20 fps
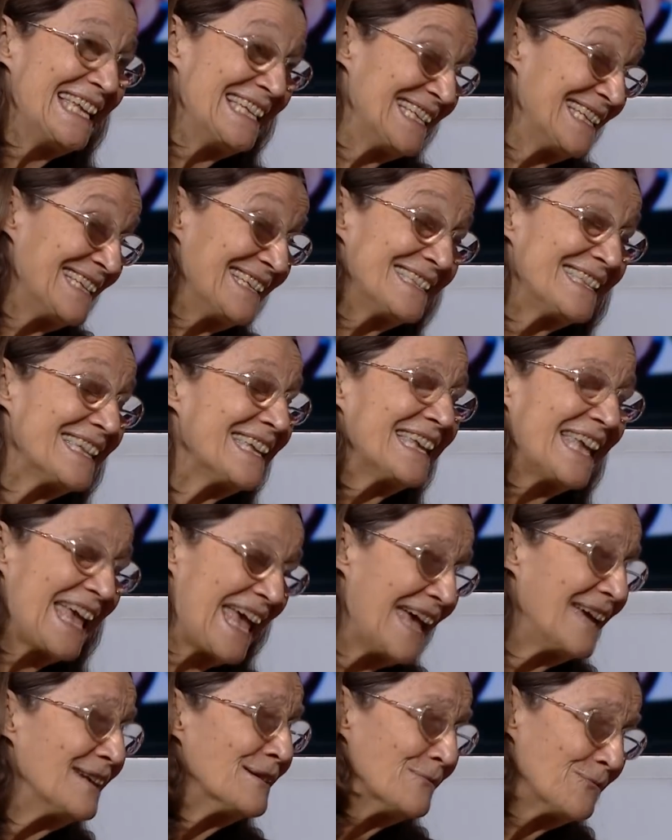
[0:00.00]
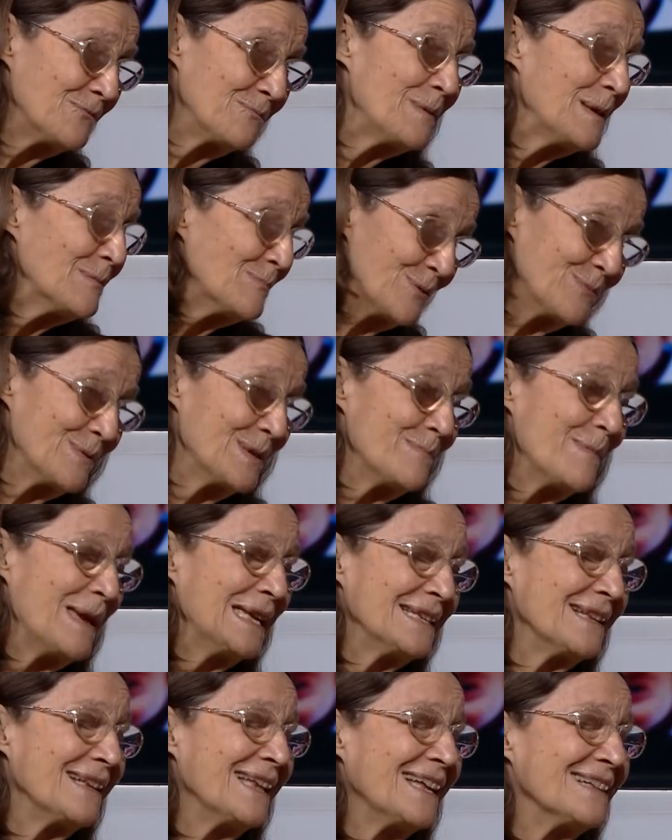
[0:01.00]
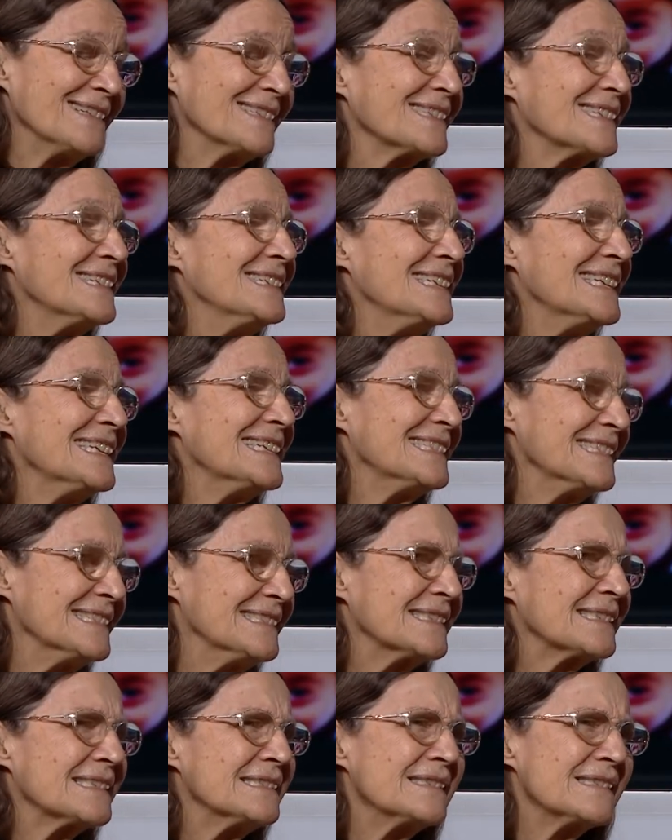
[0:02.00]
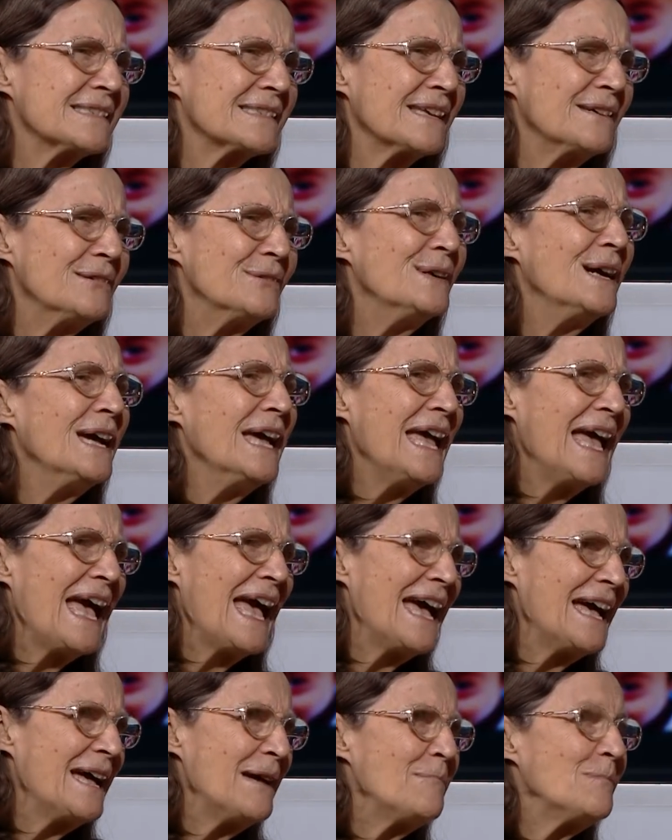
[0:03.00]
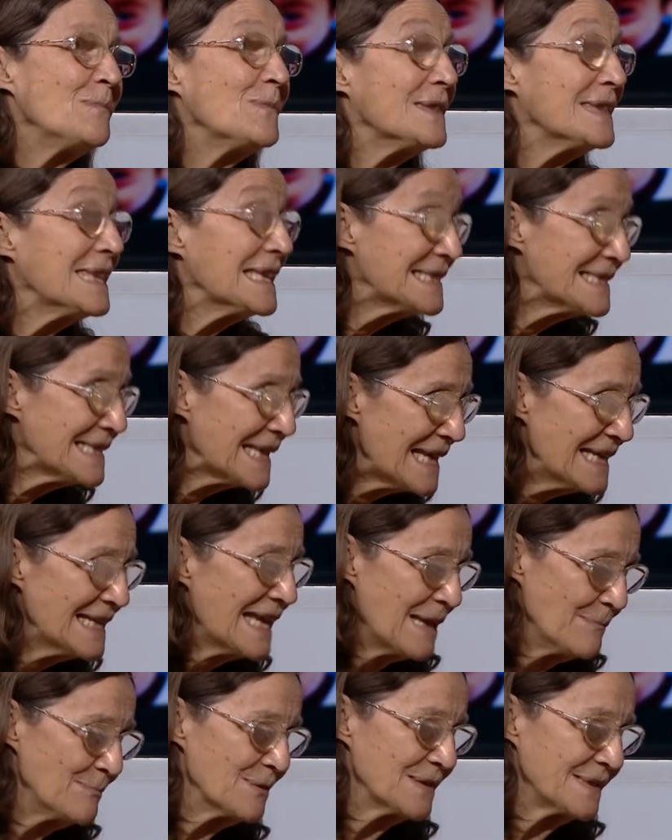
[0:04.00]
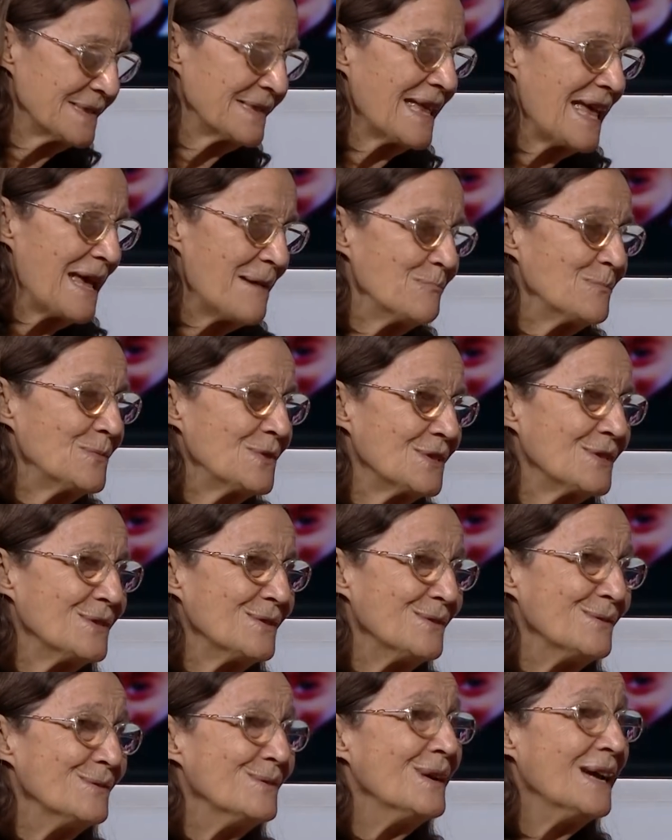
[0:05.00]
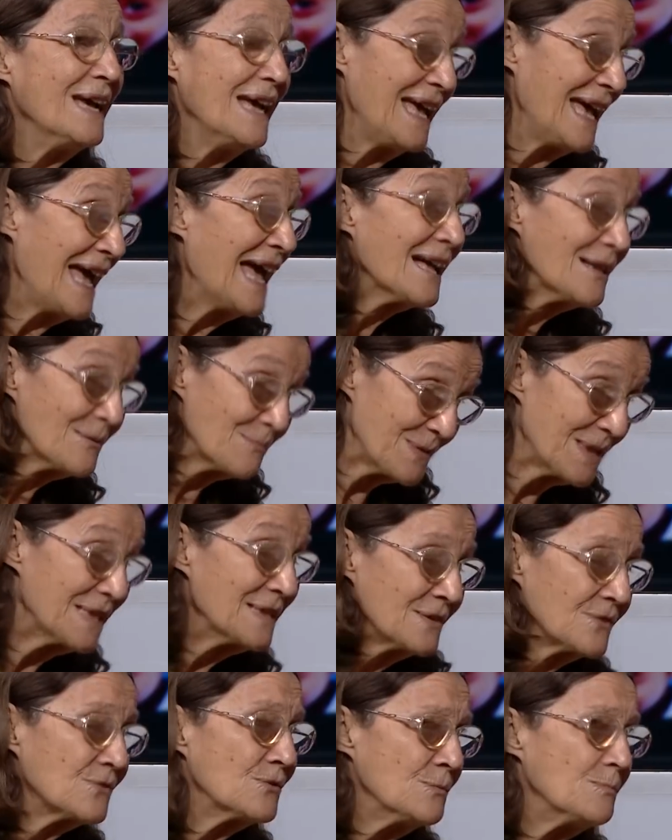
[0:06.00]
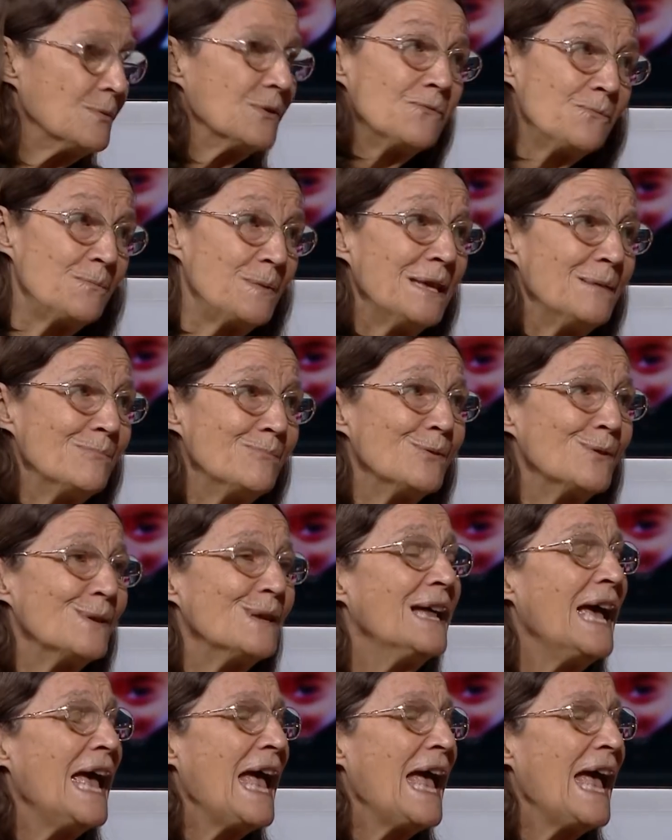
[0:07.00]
in the care of people with mental health conditions. And so this enables them to help this group of people.